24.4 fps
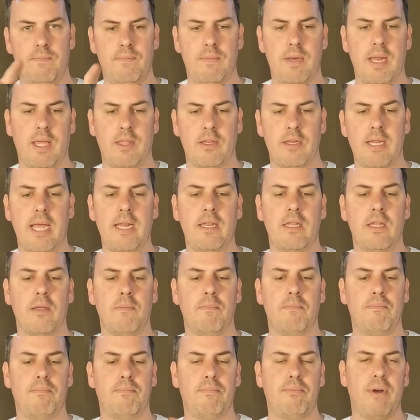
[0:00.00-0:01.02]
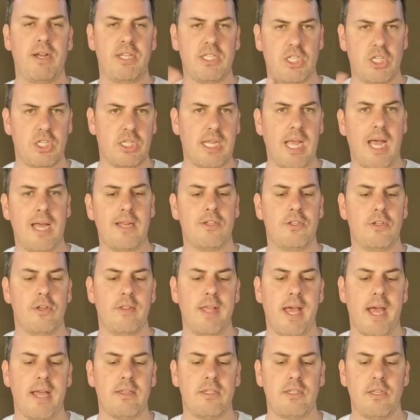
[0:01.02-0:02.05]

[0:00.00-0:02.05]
another, and the press just can't do that.